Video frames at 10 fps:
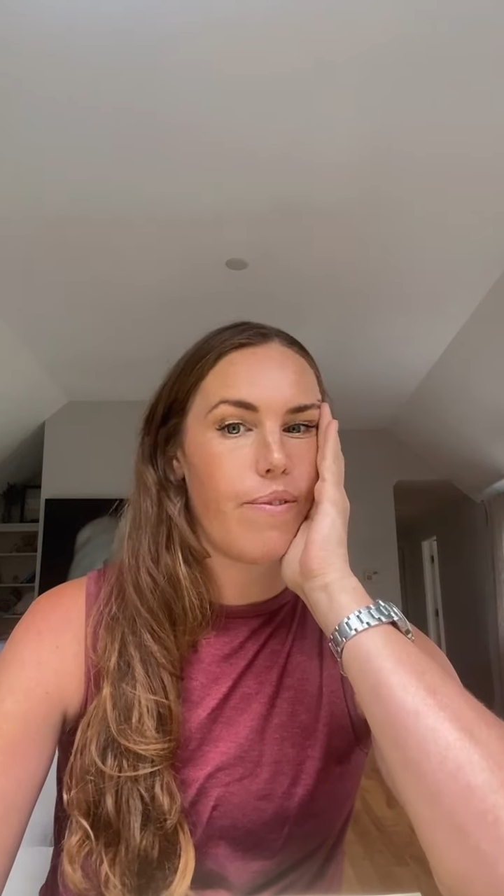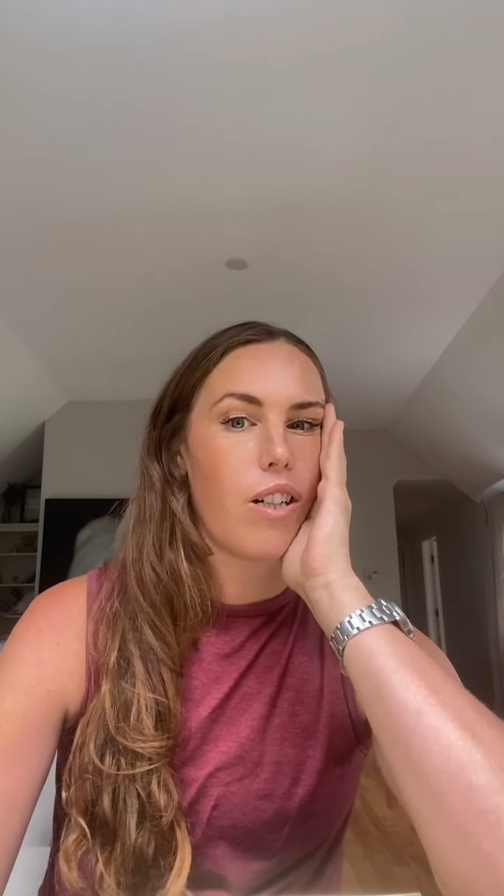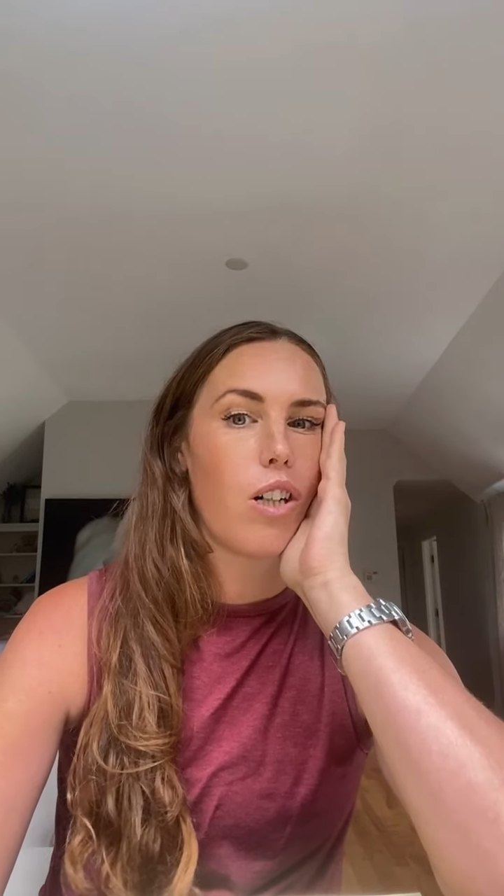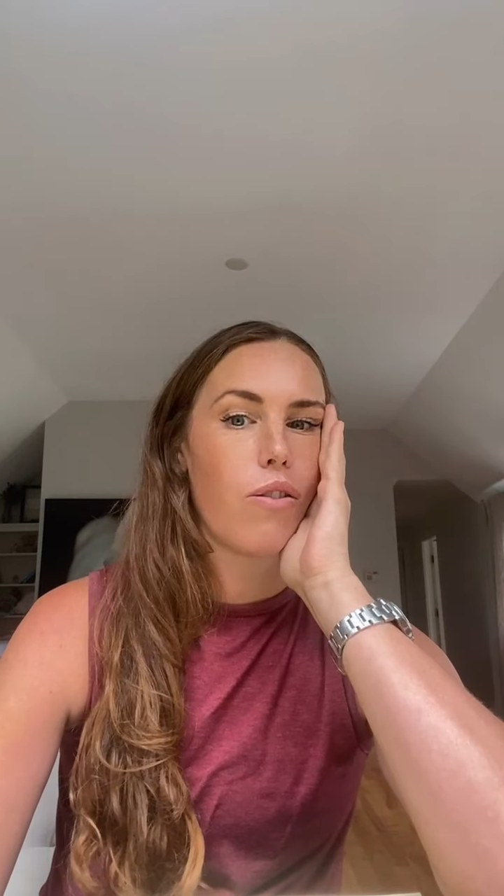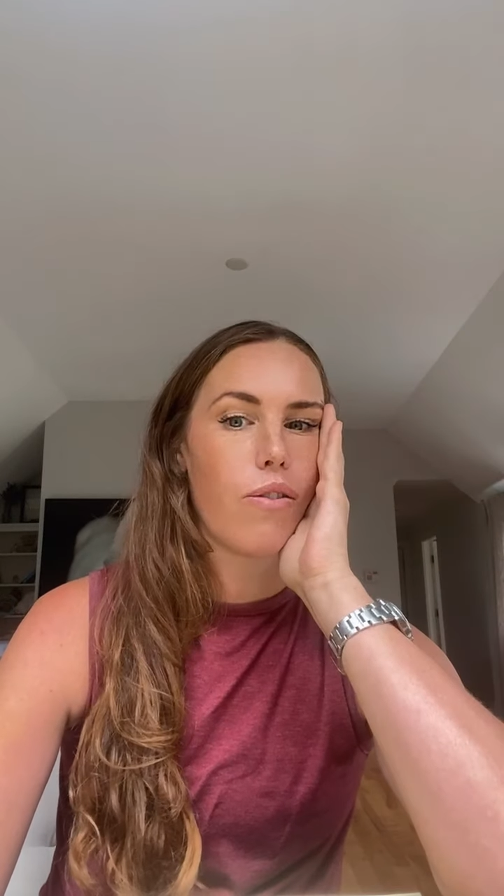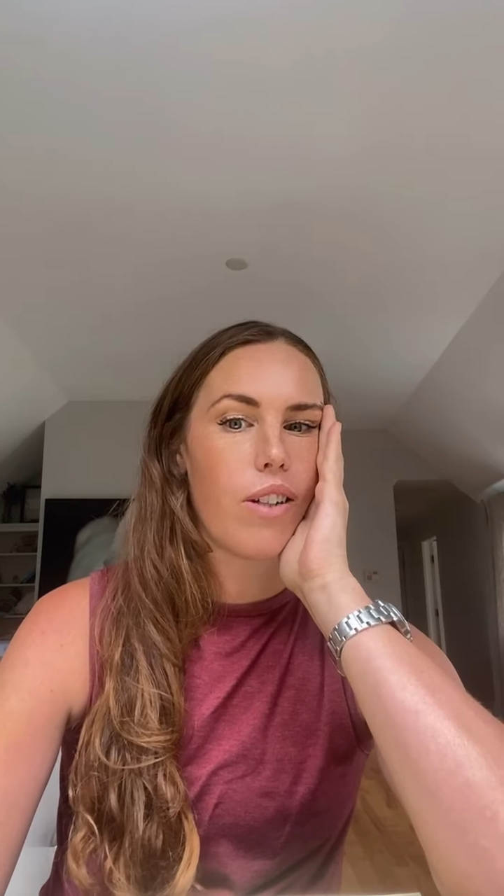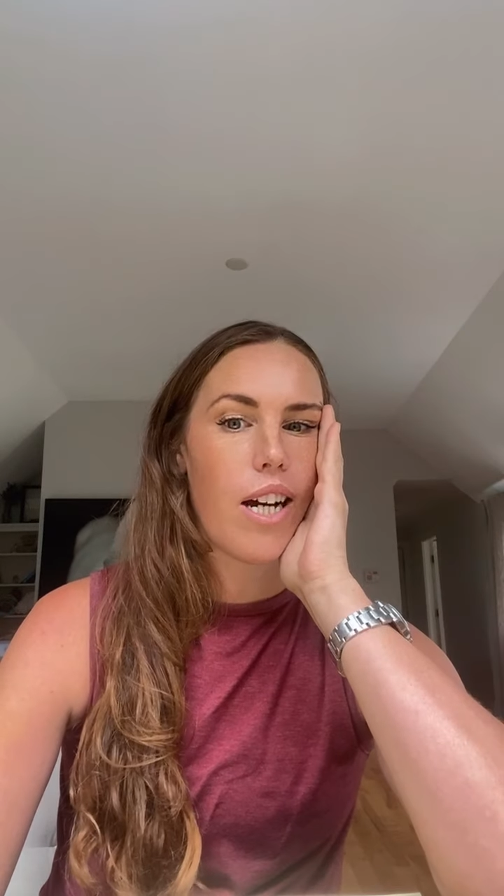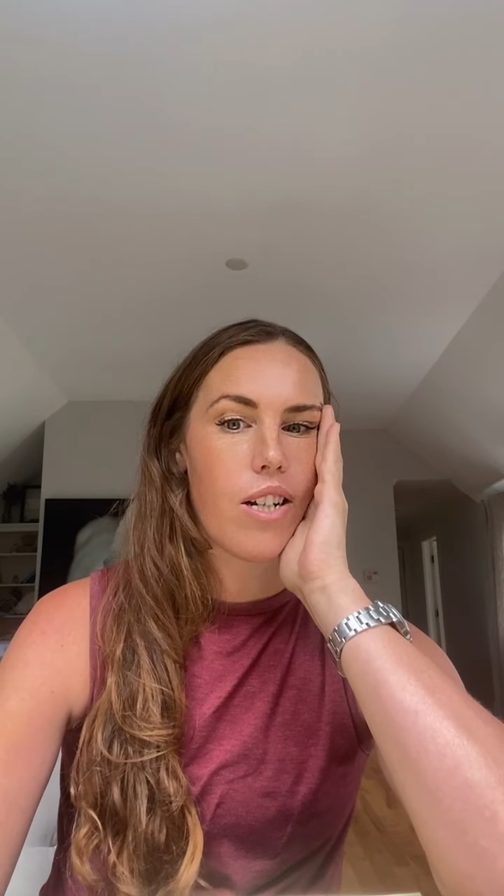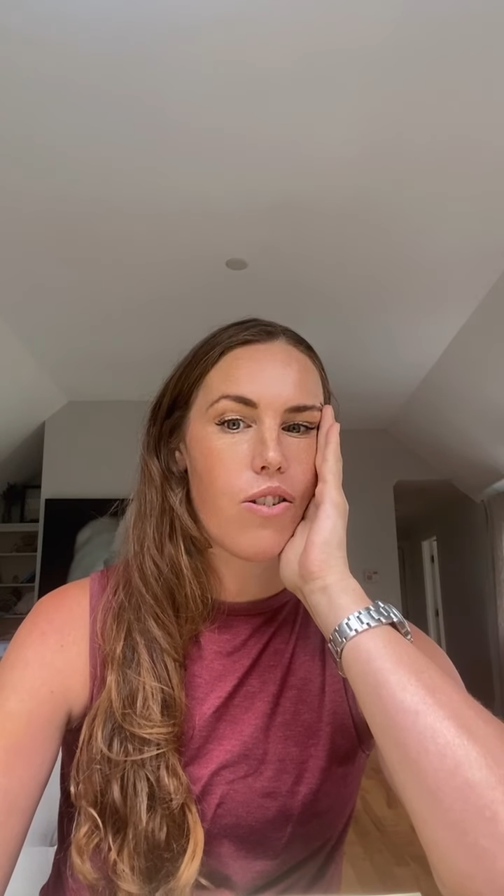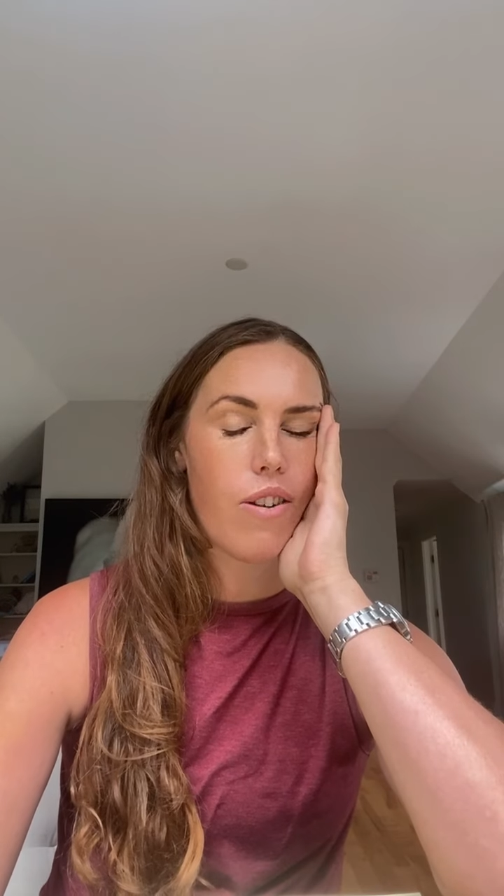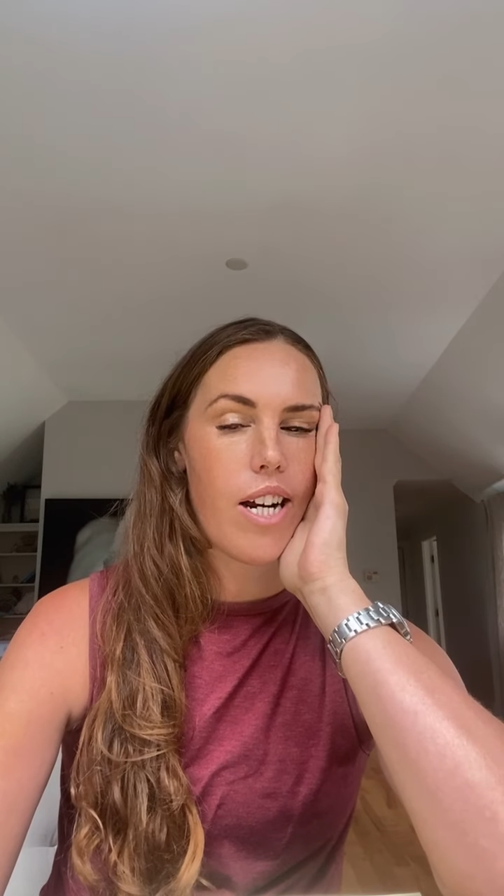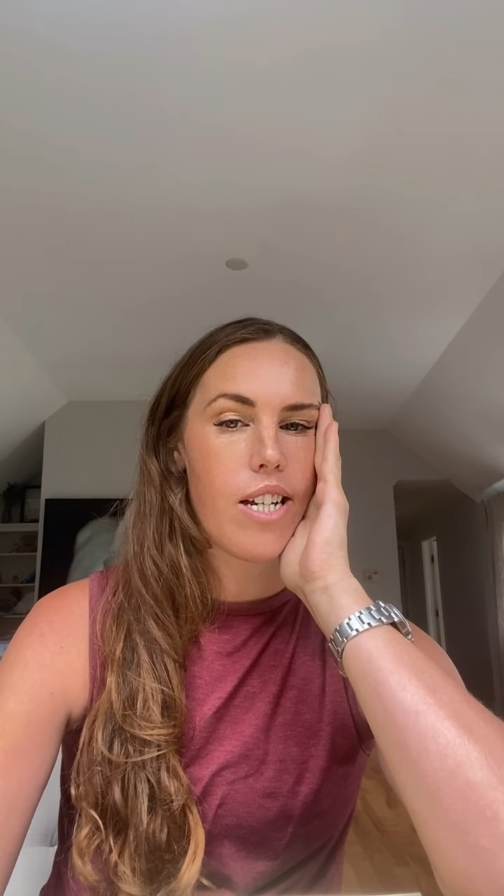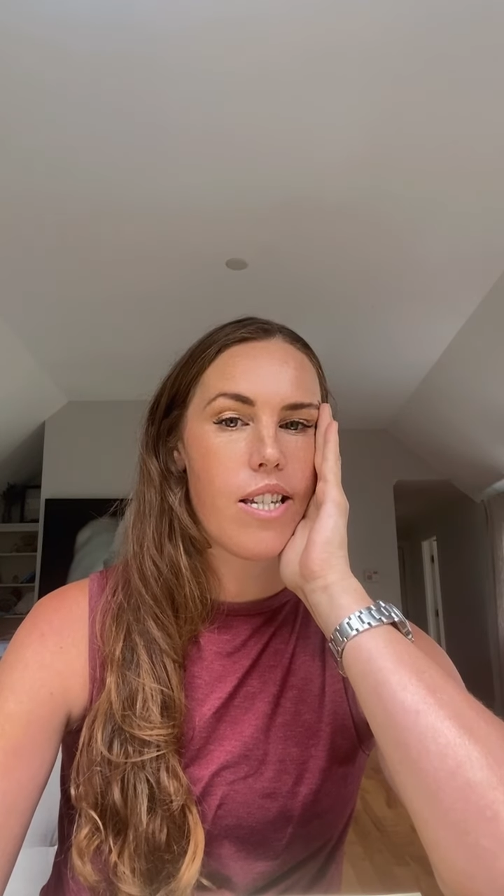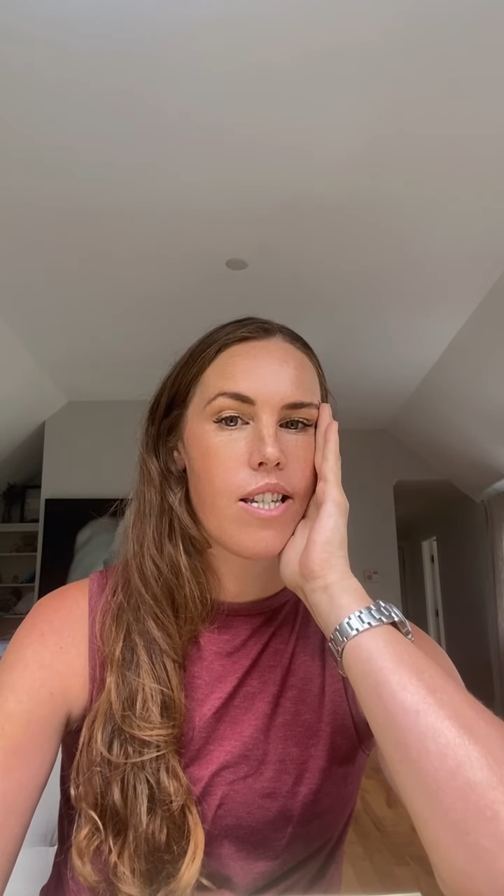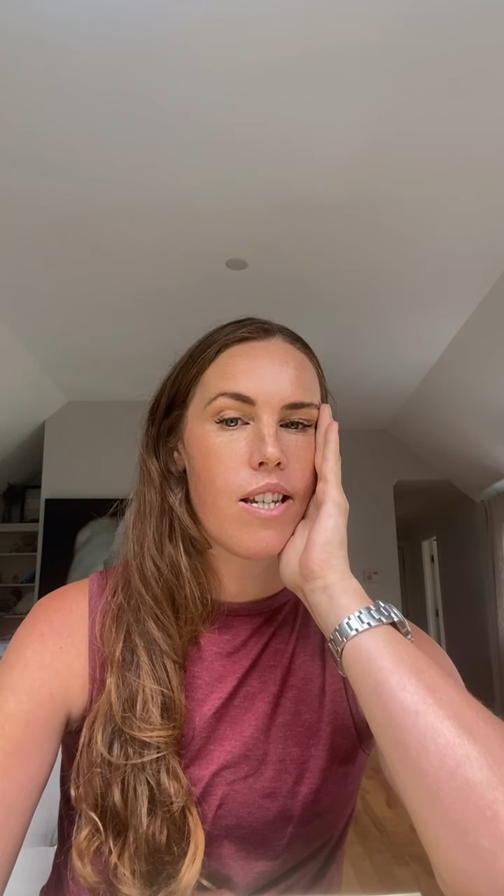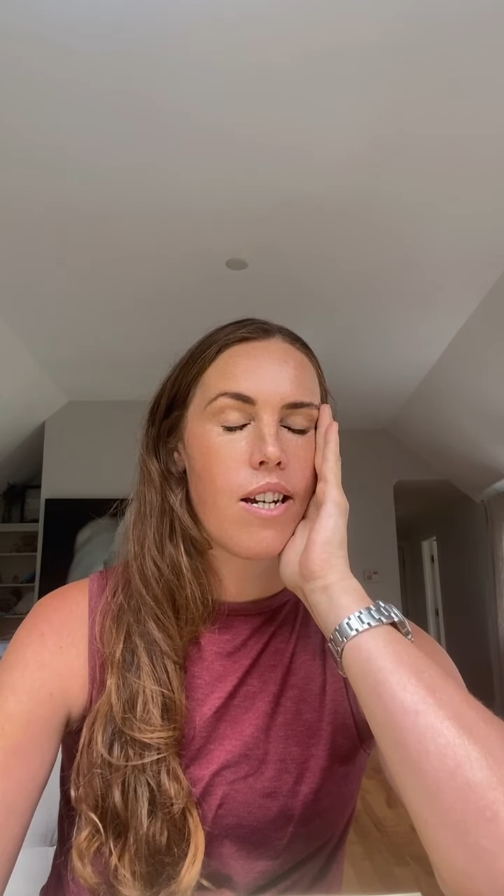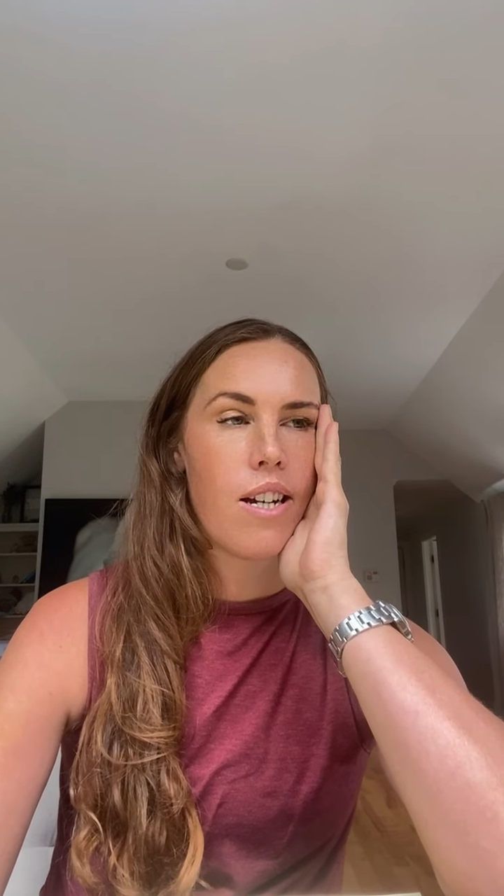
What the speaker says: hoof X-rays.